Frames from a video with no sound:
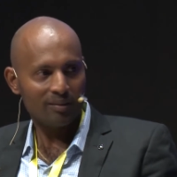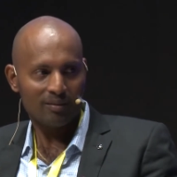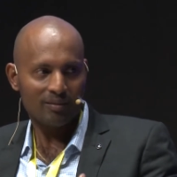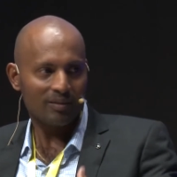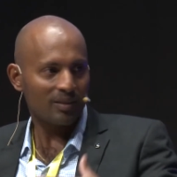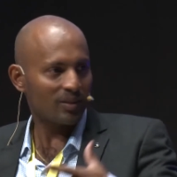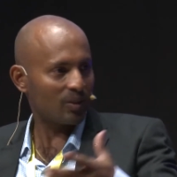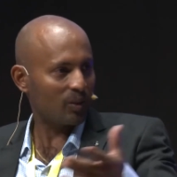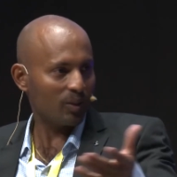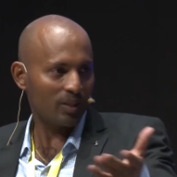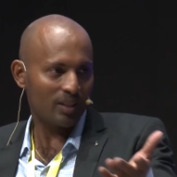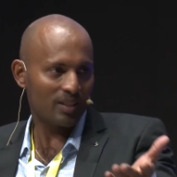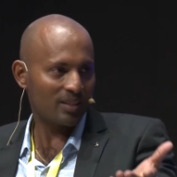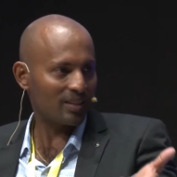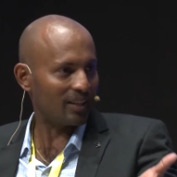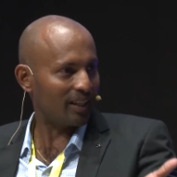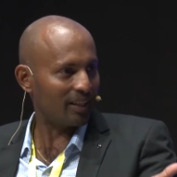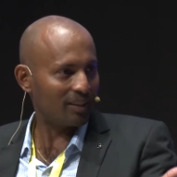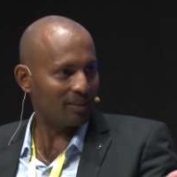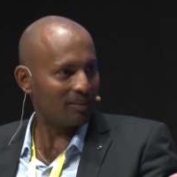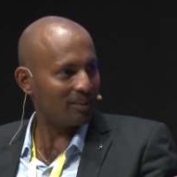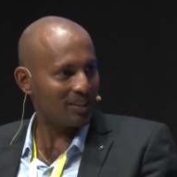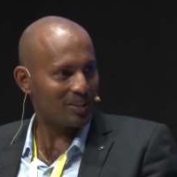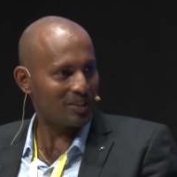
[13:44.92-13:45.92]
so
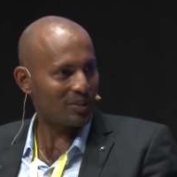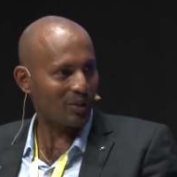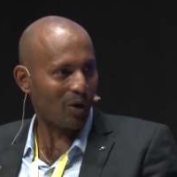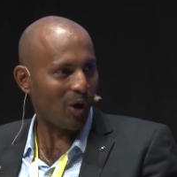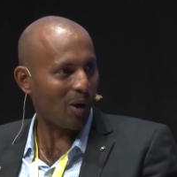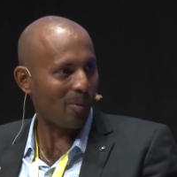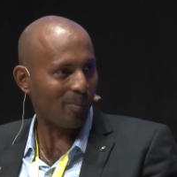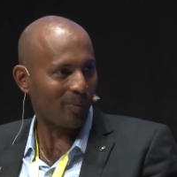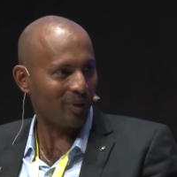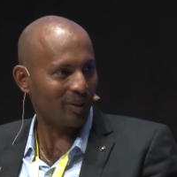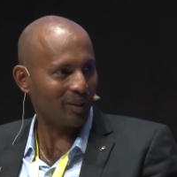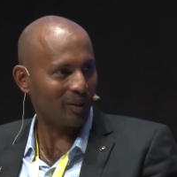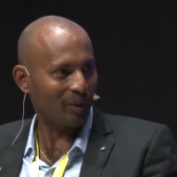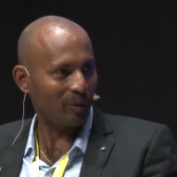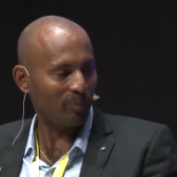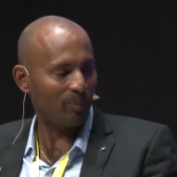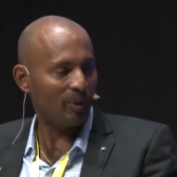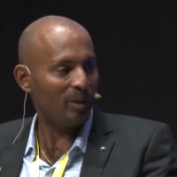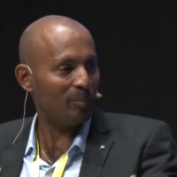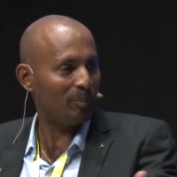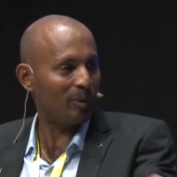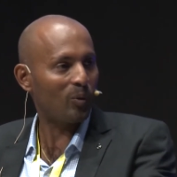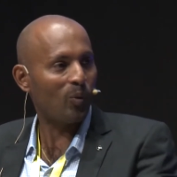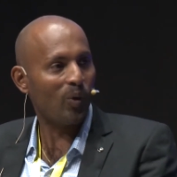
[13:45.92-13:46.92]
it's common,
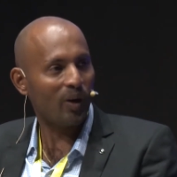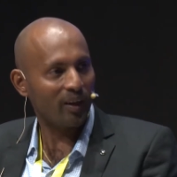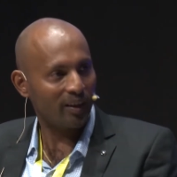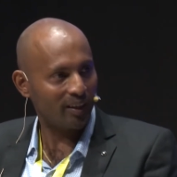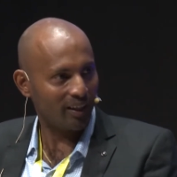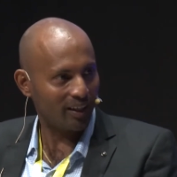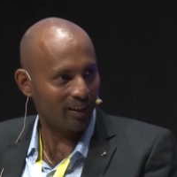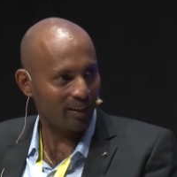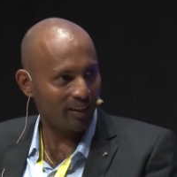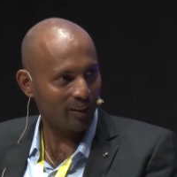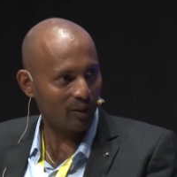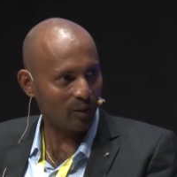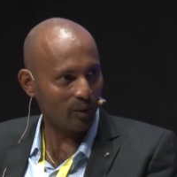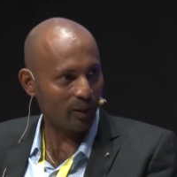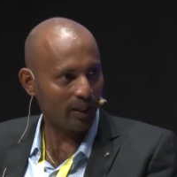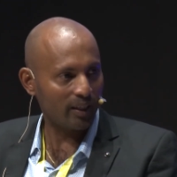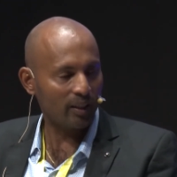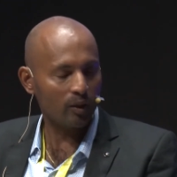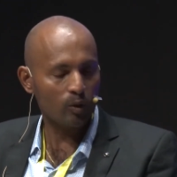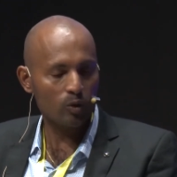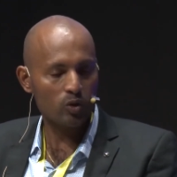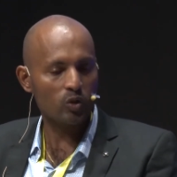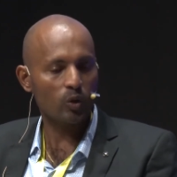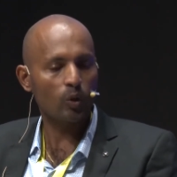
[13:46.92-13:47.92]
people want it,
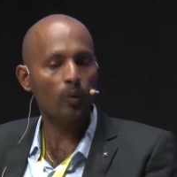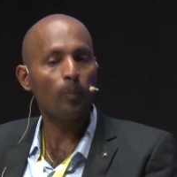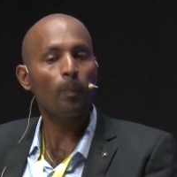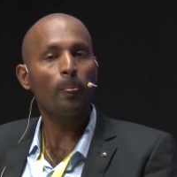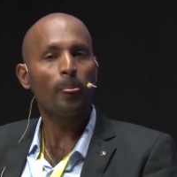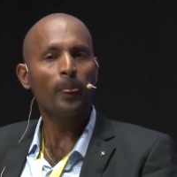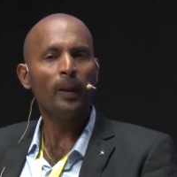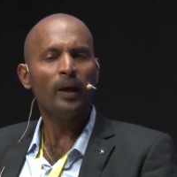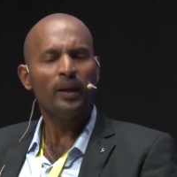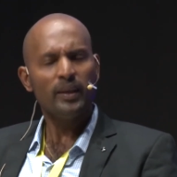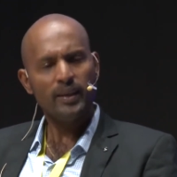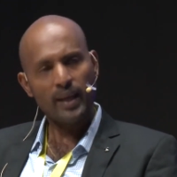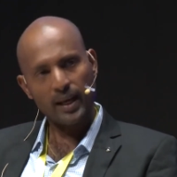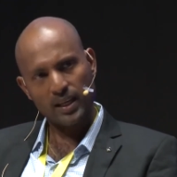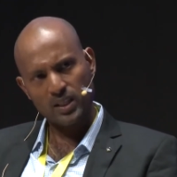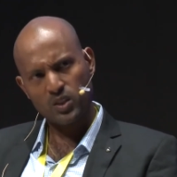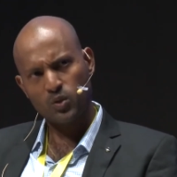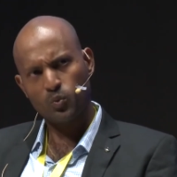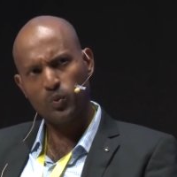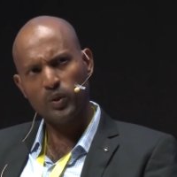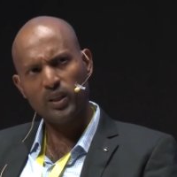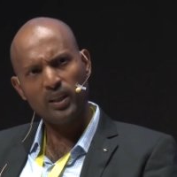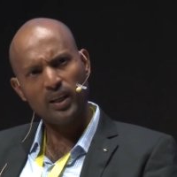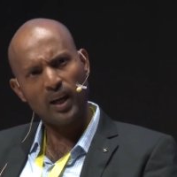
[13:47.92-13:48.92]
and also,
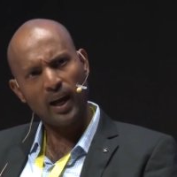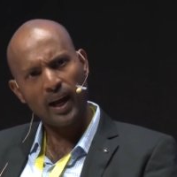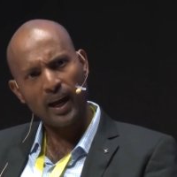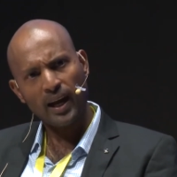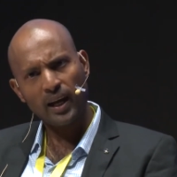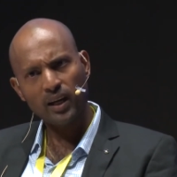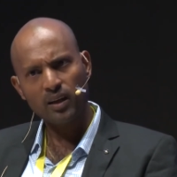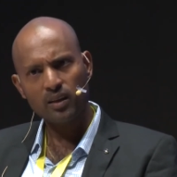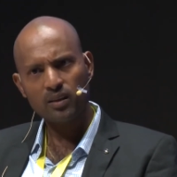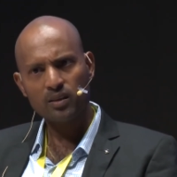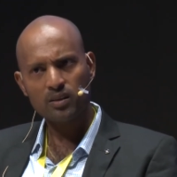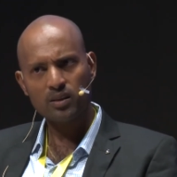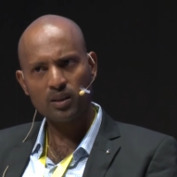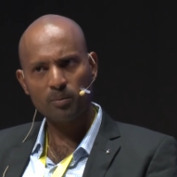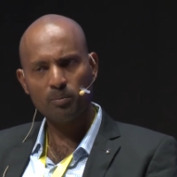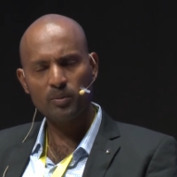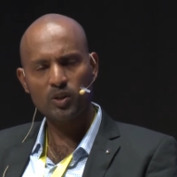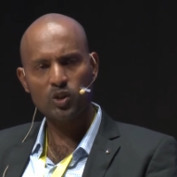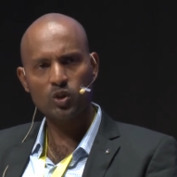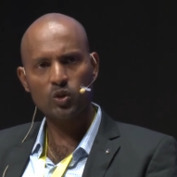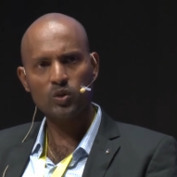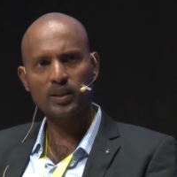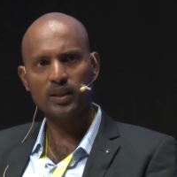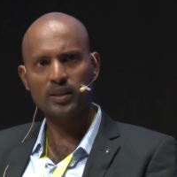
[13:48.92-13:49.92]
yes, we had some
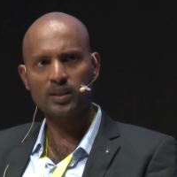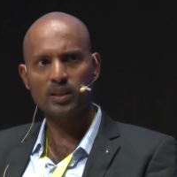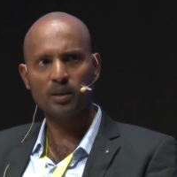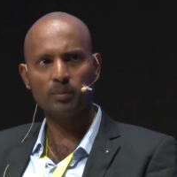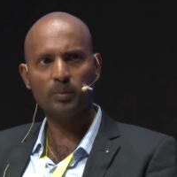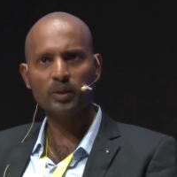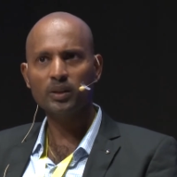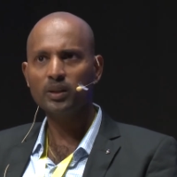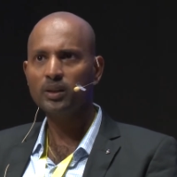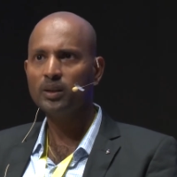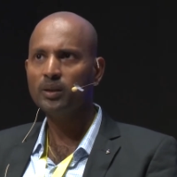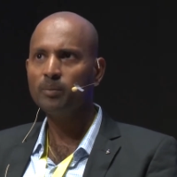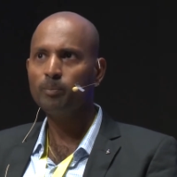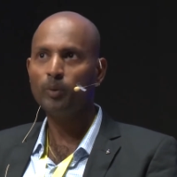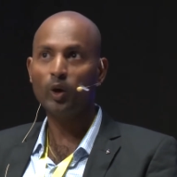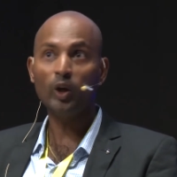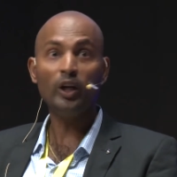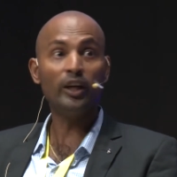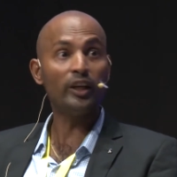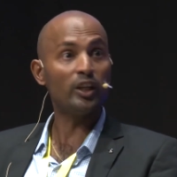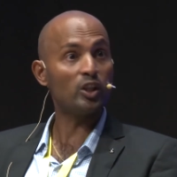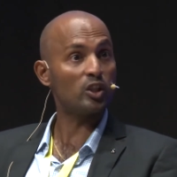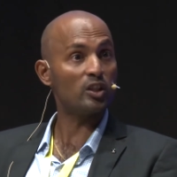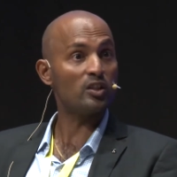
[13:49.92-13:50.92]
issues, like some of the
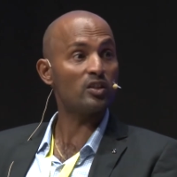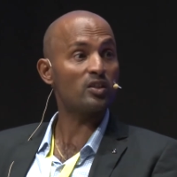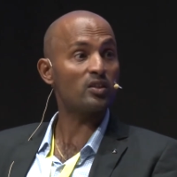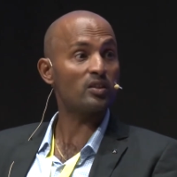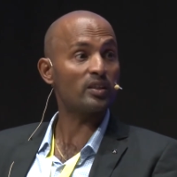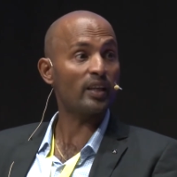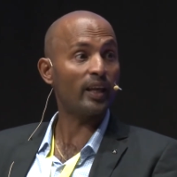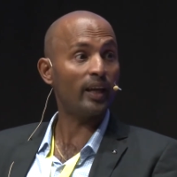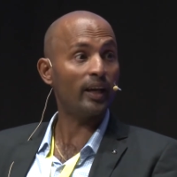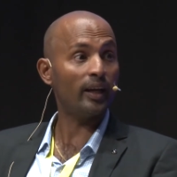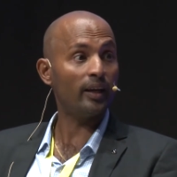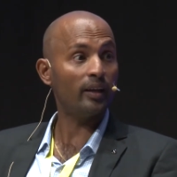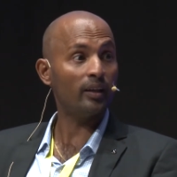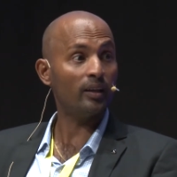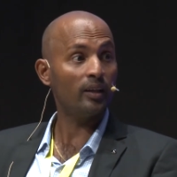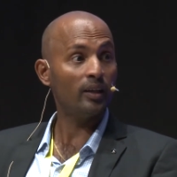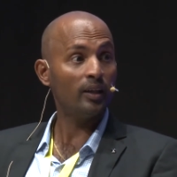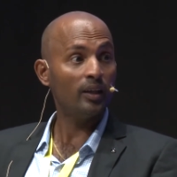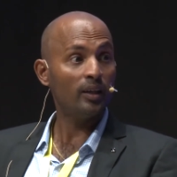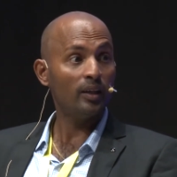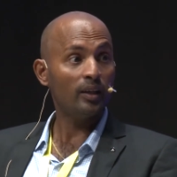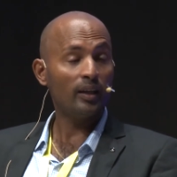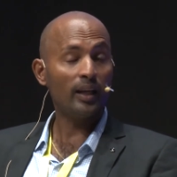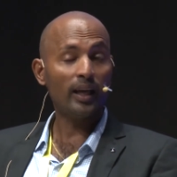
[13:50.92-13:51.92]
politicians said,
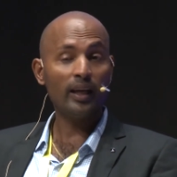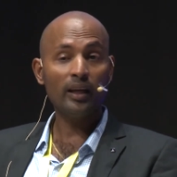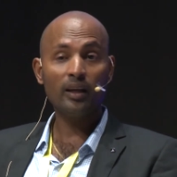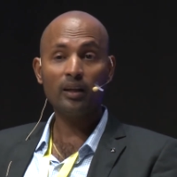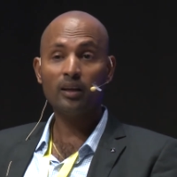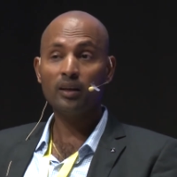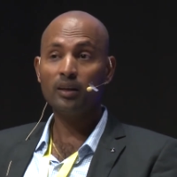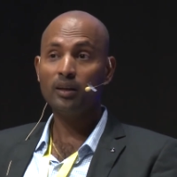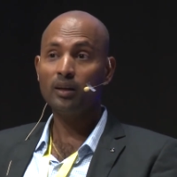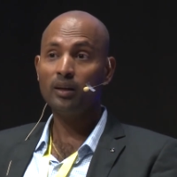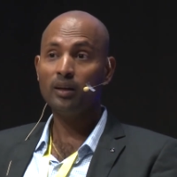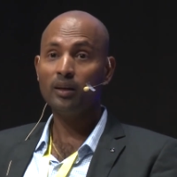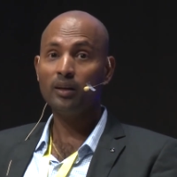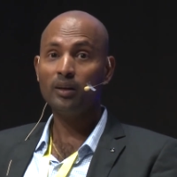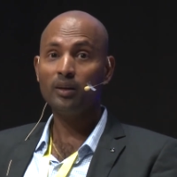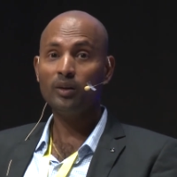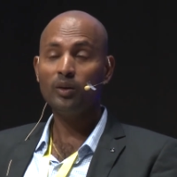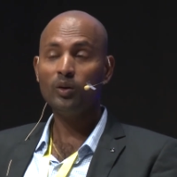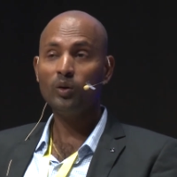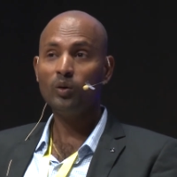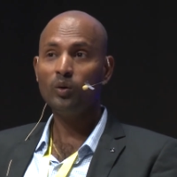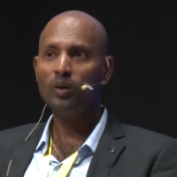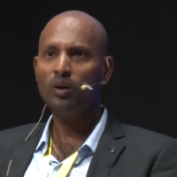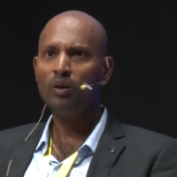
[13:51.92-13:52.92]

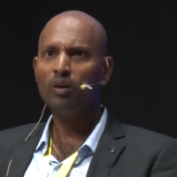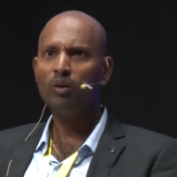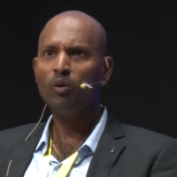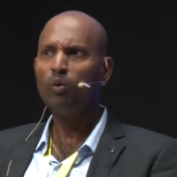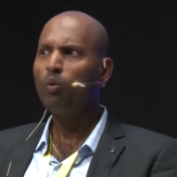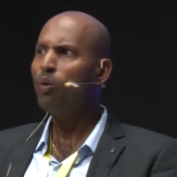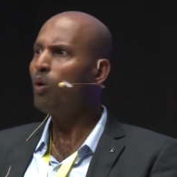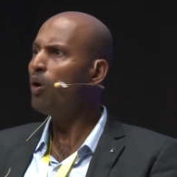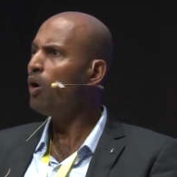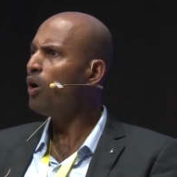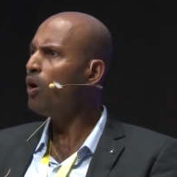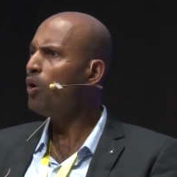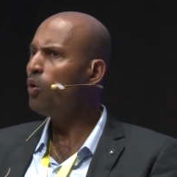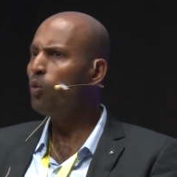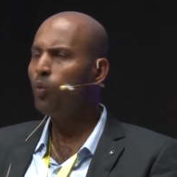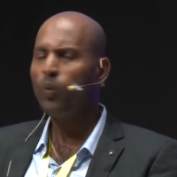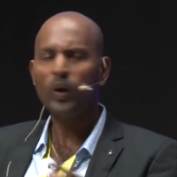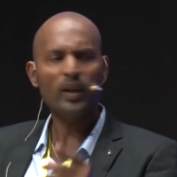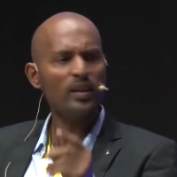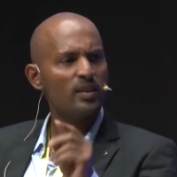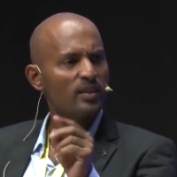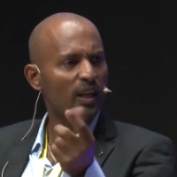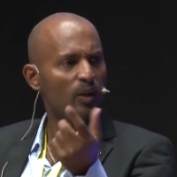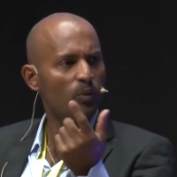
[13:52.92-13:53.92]

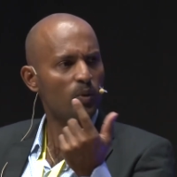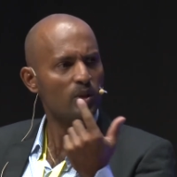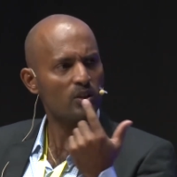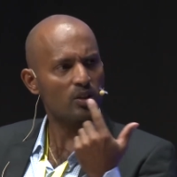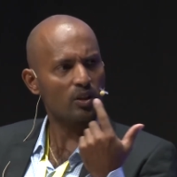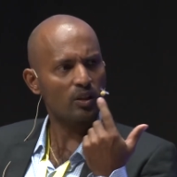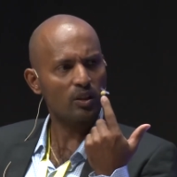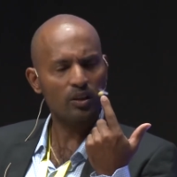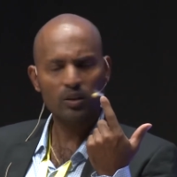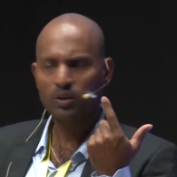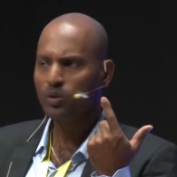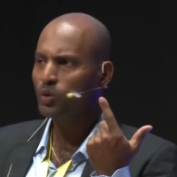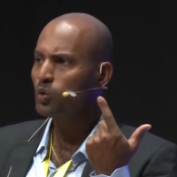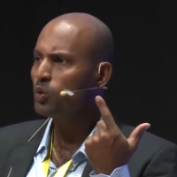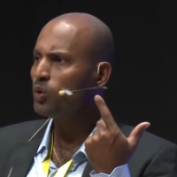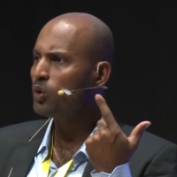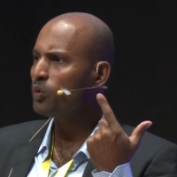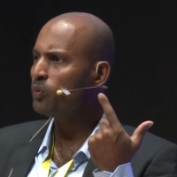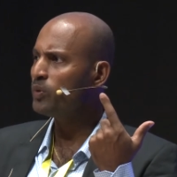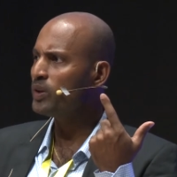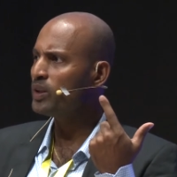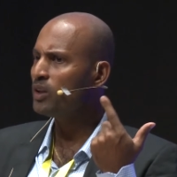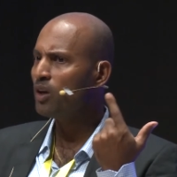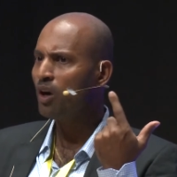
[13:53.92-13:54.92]
once I was on a tour
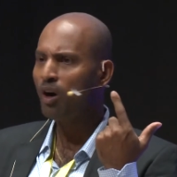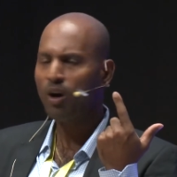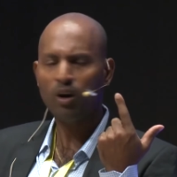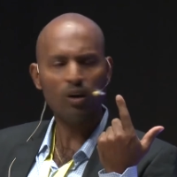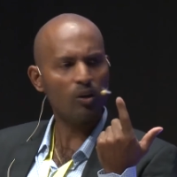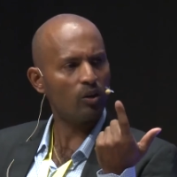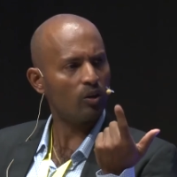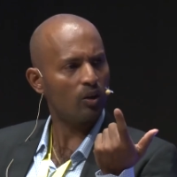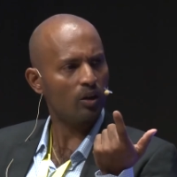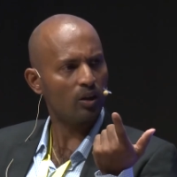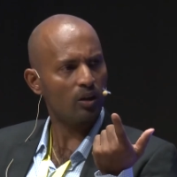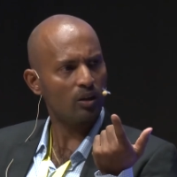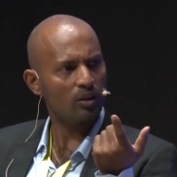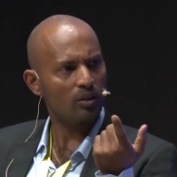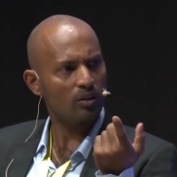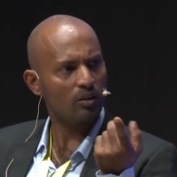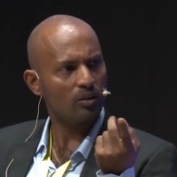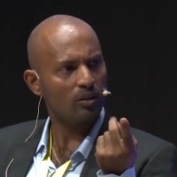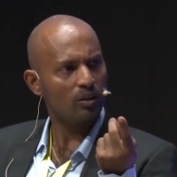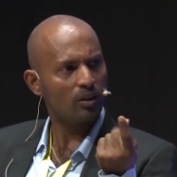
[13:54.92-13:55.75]
with Hong Kong